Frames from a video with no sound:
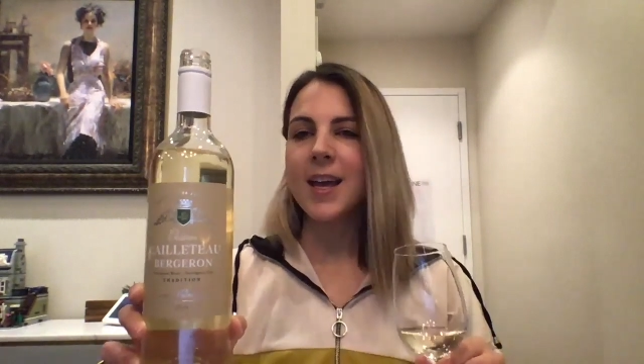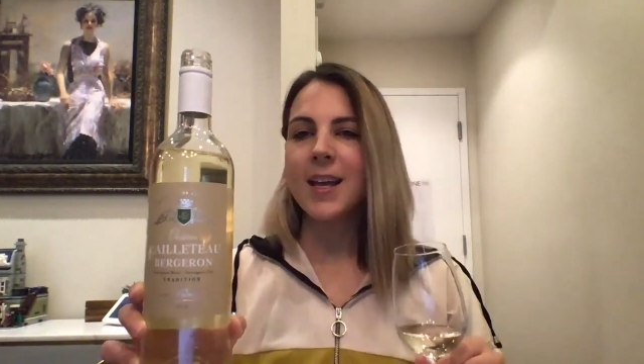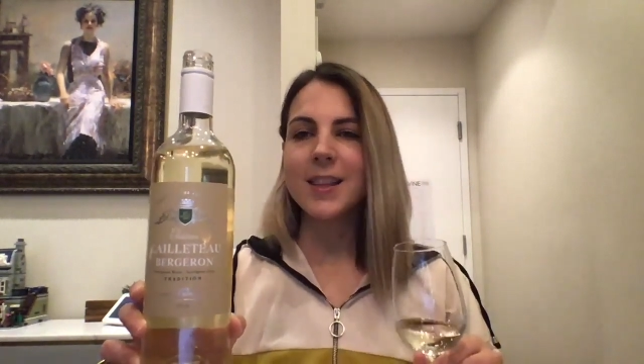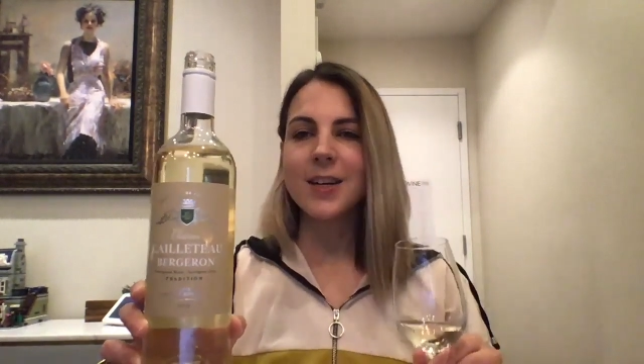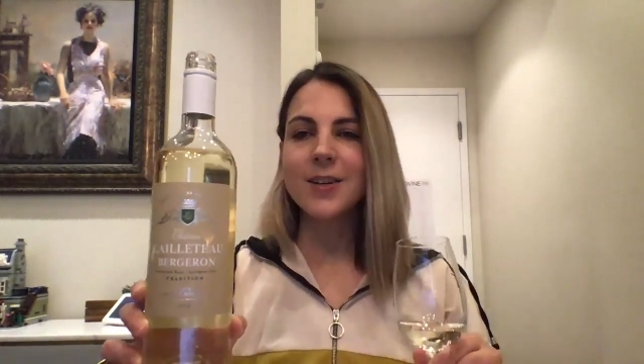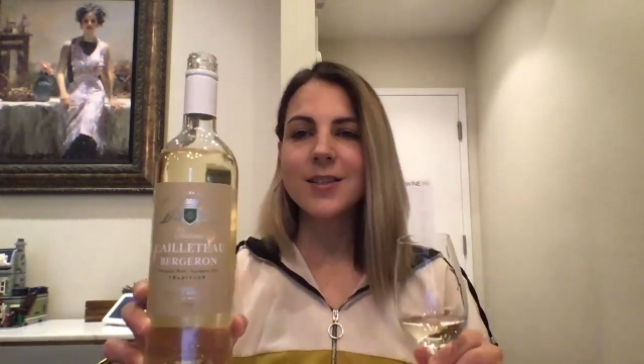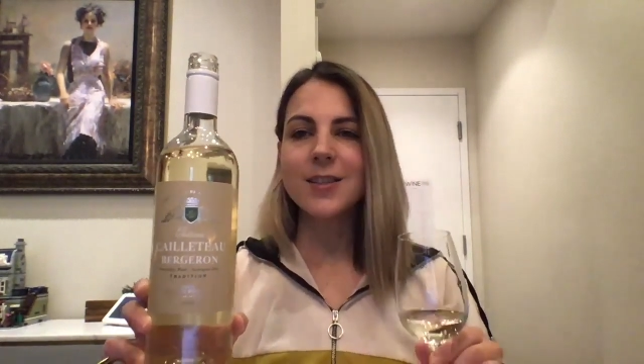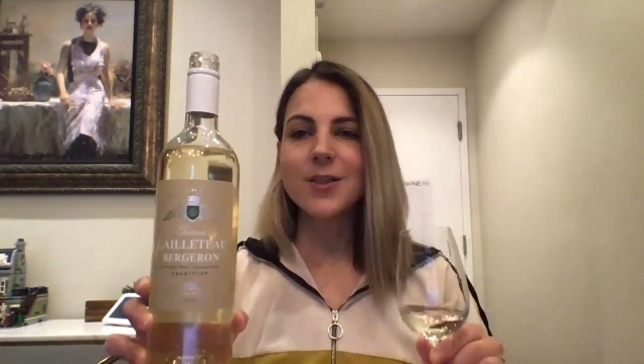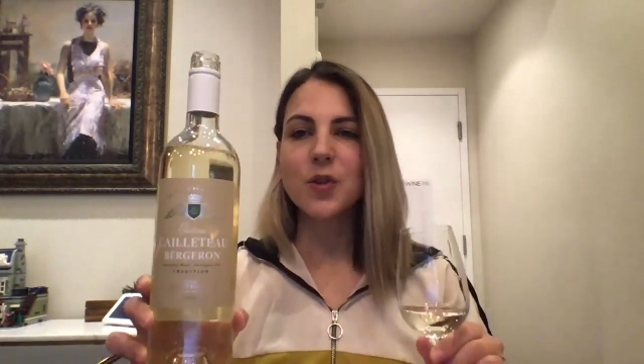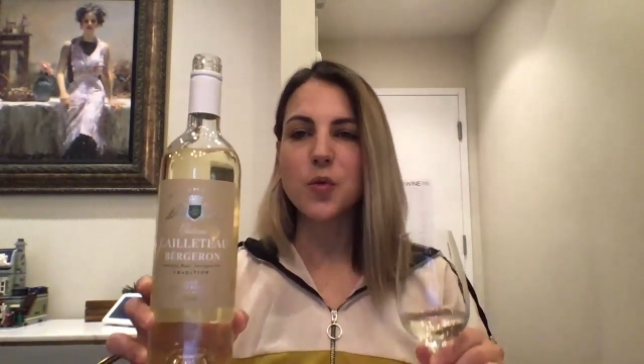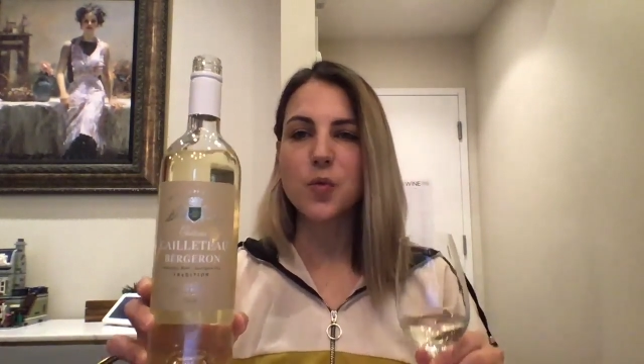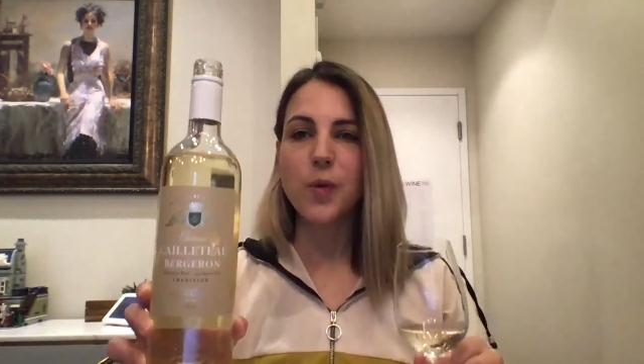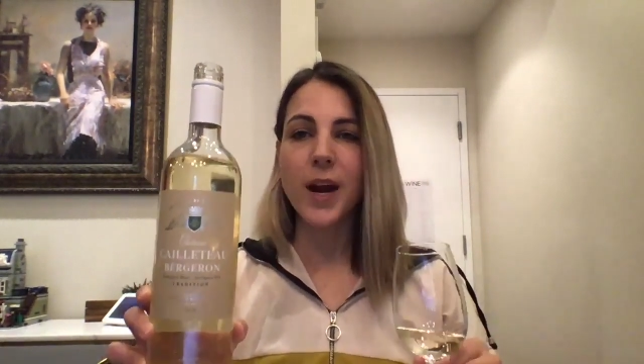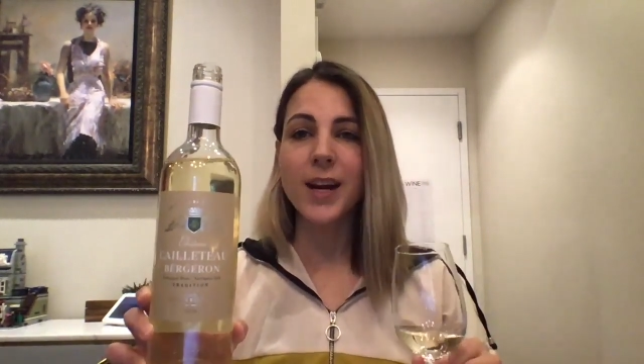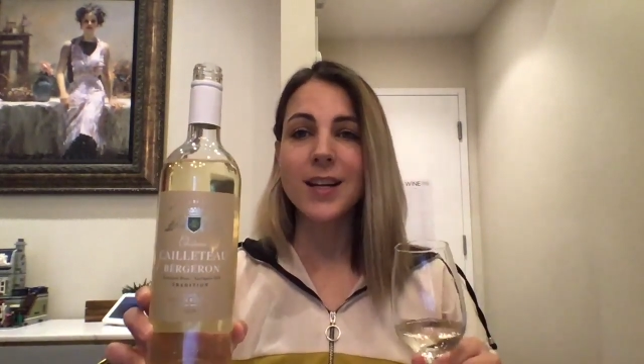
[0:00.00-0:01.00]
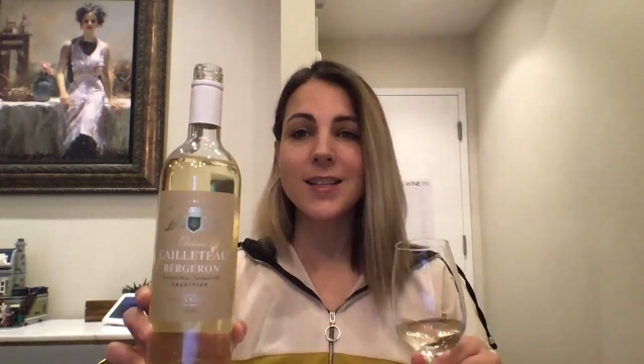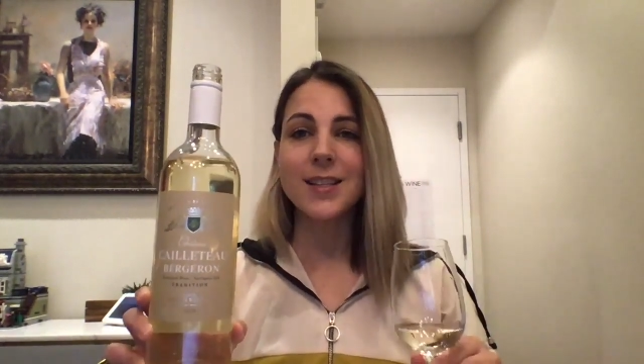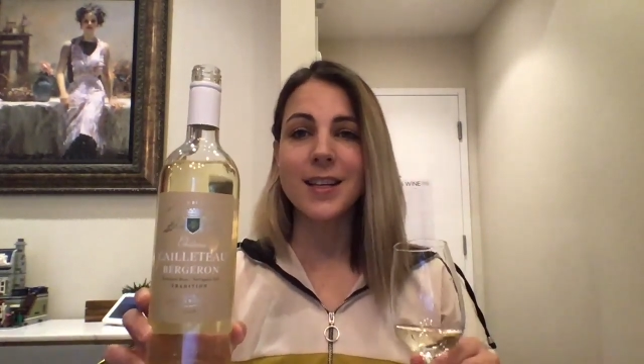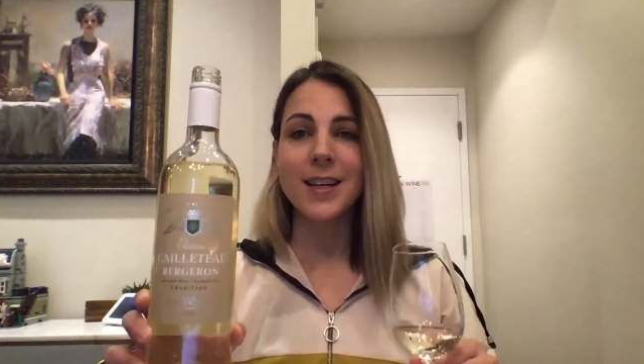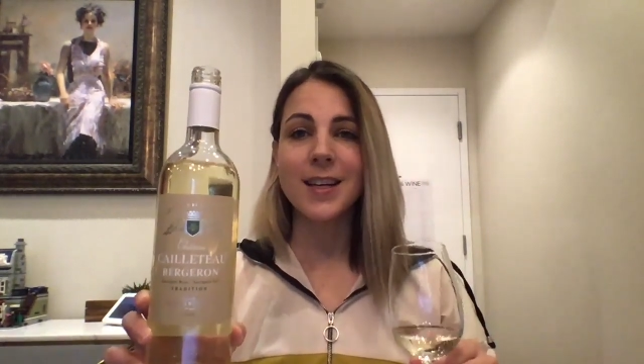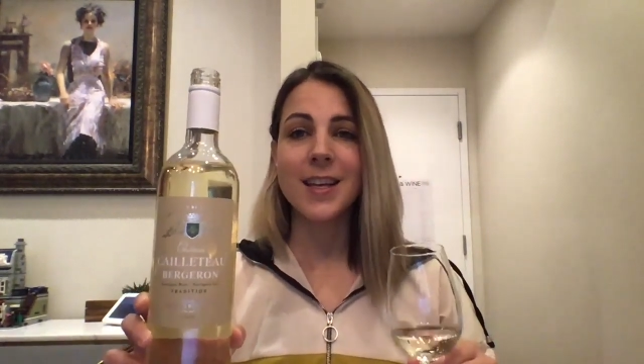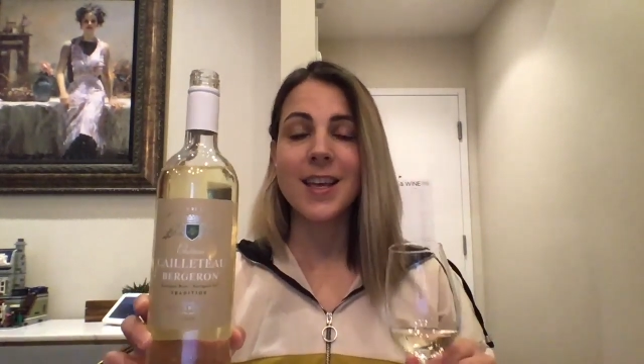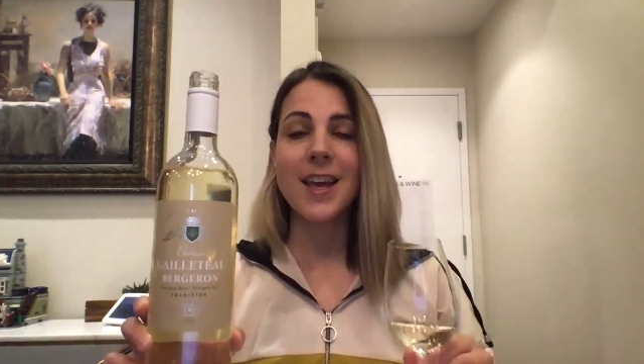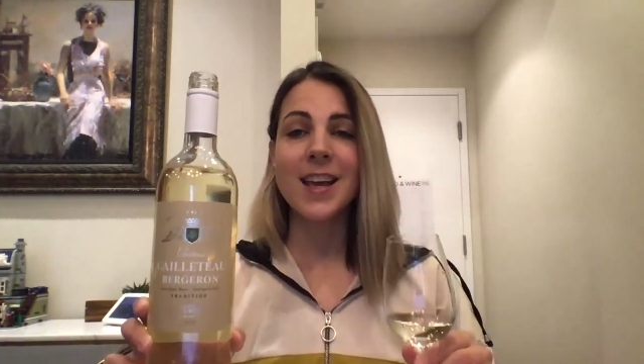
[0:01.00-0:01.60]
there's this great acidity,